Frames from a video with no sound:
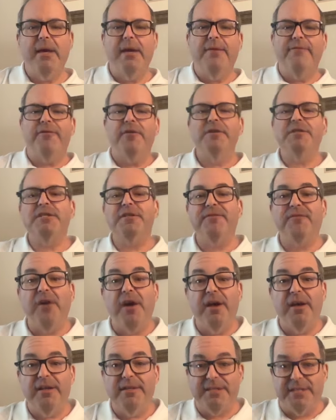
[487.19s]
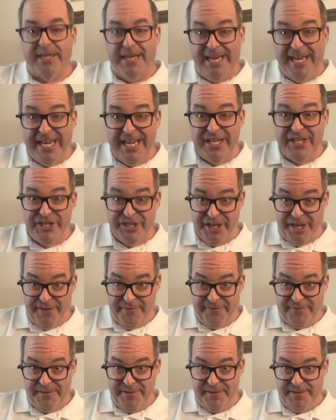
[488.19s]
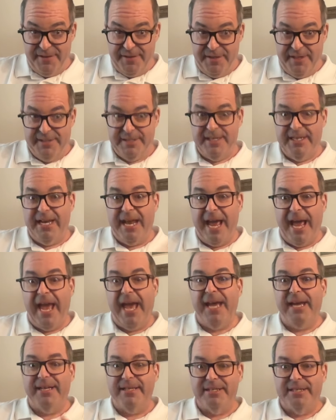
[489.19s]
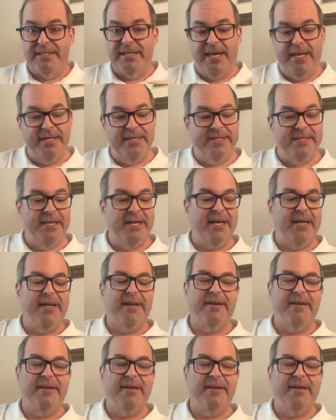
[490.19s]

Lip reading: First of all, it's a key shift. It's in A instead of D.